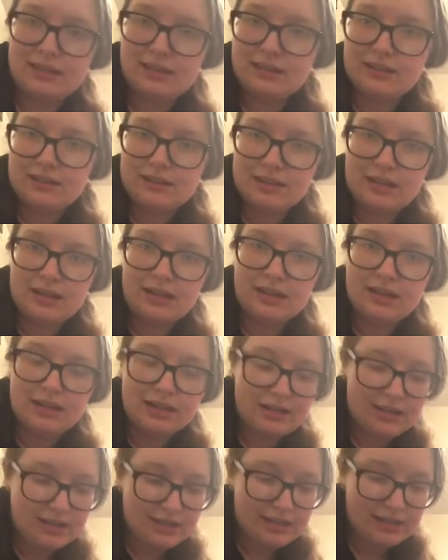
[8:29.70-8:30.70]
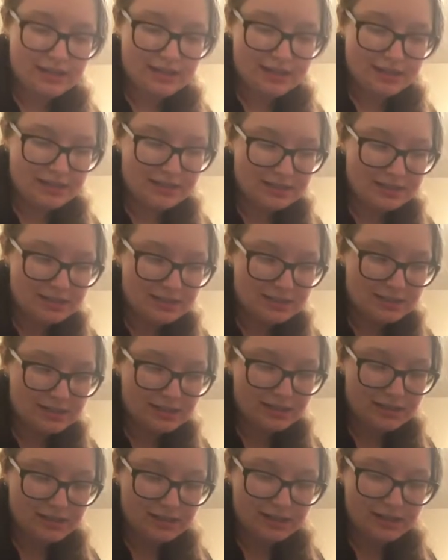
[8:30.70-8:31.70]
anything. I asked
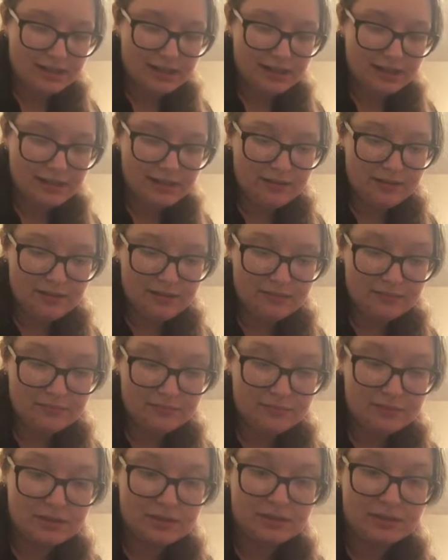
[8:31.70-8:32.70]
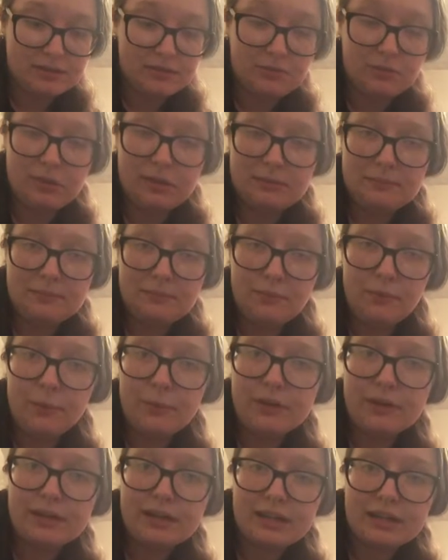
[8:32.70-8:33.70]
her what
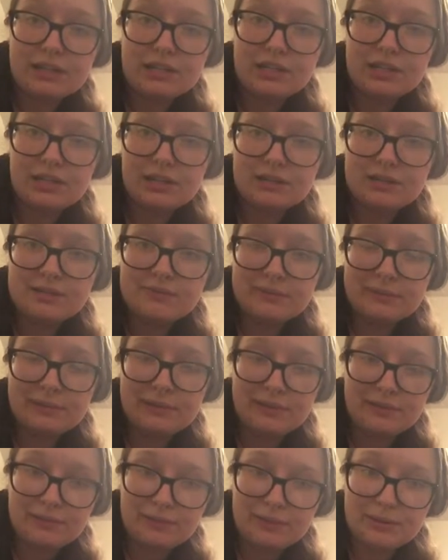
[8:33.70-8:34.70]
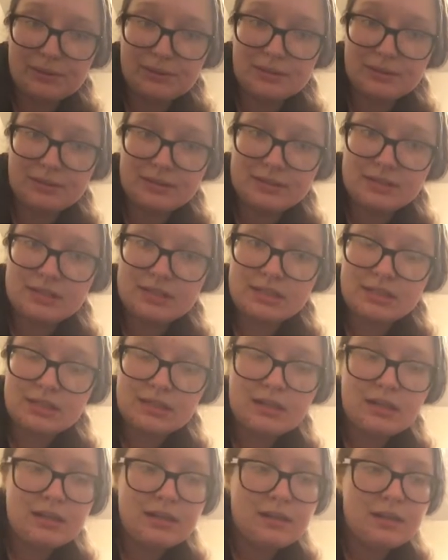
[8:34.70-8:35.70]
wood I should use for my runes
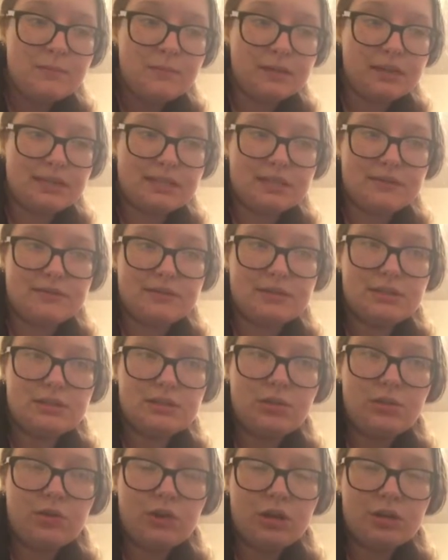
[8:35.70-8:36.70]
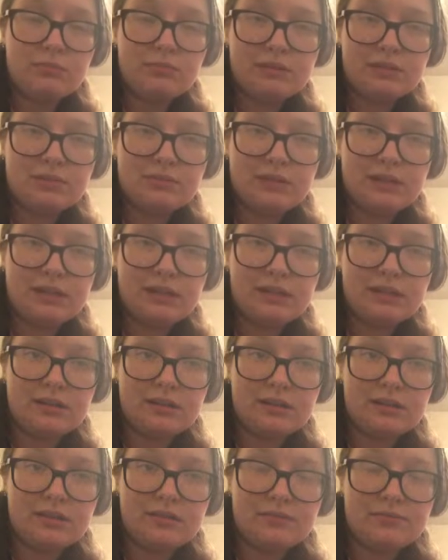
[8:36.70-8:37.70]
because I was torn between
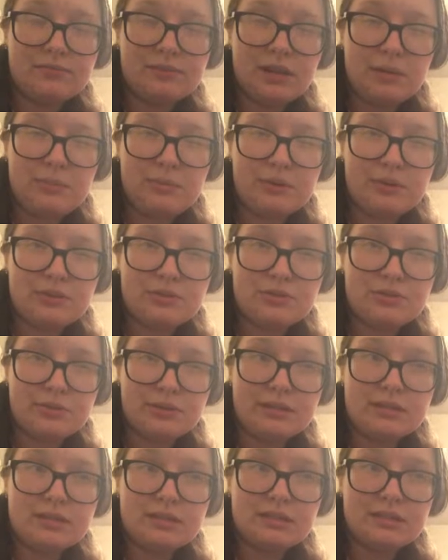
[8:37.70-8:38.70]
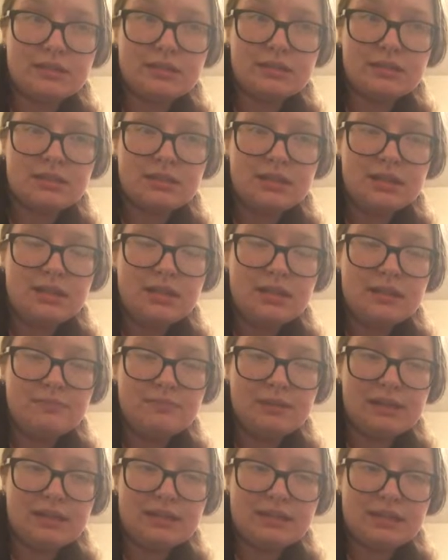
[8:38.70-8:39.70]
a couple of choices
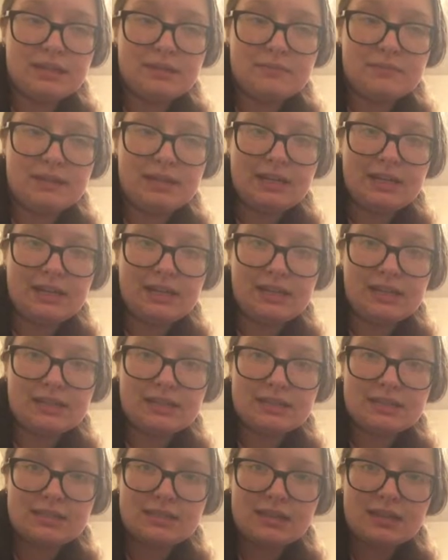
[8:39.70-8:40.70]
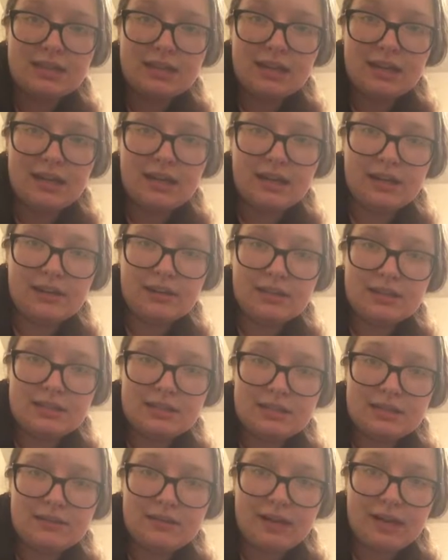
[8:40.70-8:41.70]
because of their meanings. And I
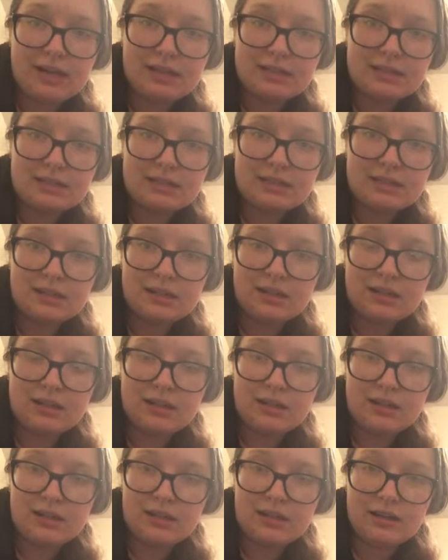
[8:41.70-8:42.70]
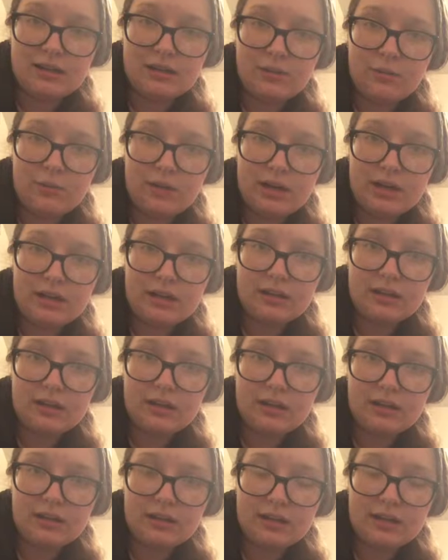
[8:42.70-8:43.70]
also asked her what
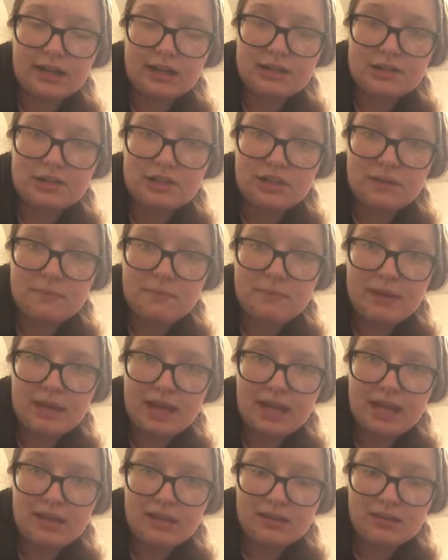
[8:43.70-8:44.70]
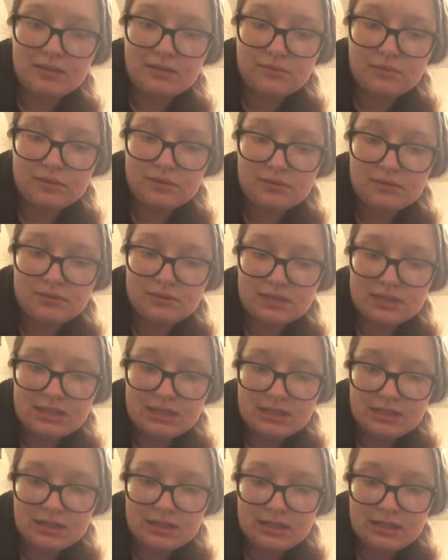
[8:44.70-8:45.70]
color I should paint the
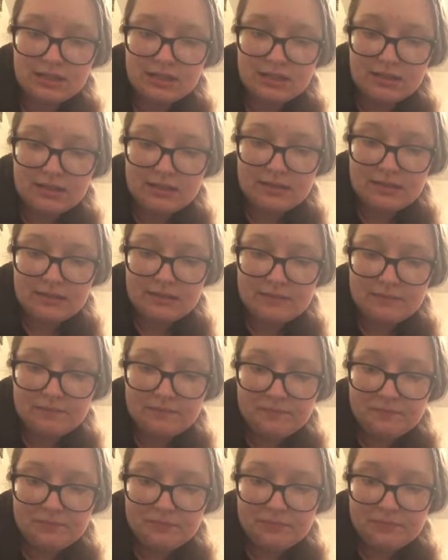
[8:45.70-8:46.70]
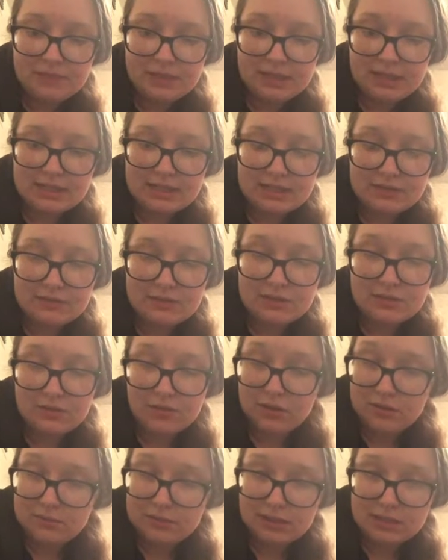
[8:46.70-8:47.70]
runes because I was
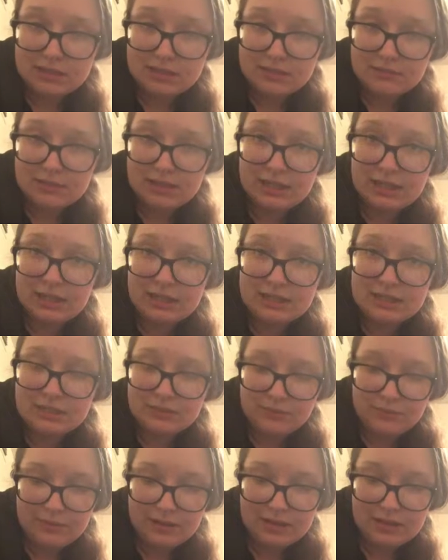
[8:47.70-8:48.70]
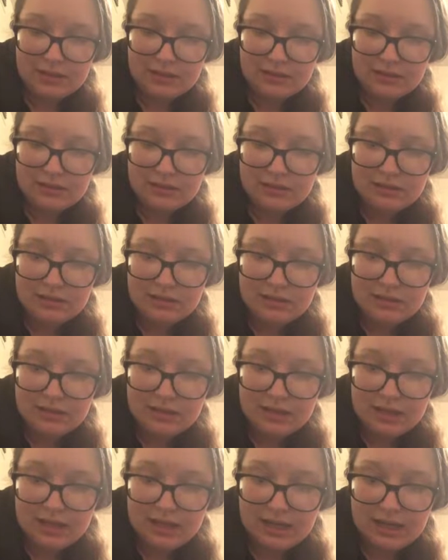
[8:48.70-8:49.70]
torn because of the meaning as well.
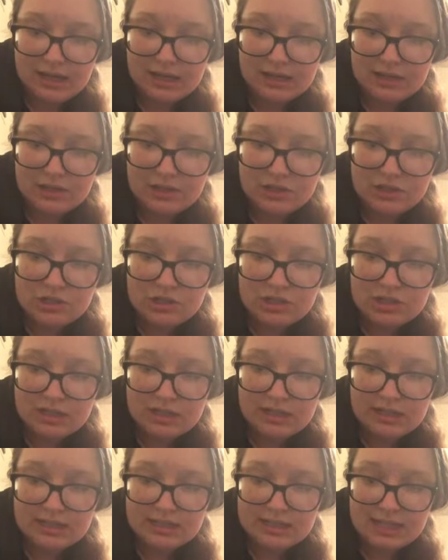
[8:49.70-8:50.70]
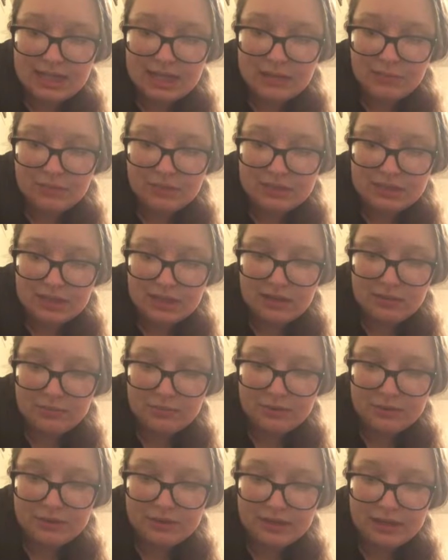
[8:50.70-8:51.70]
And she is able to help
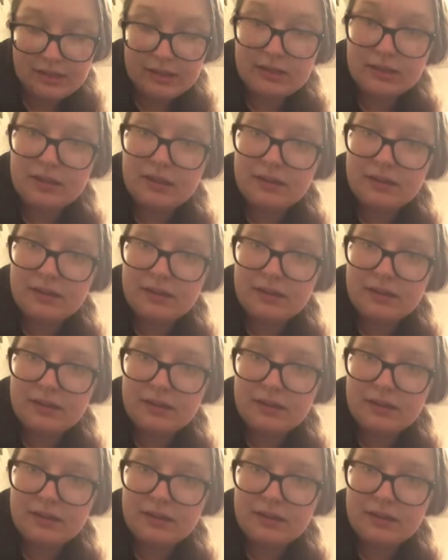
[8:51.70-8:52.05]
with that.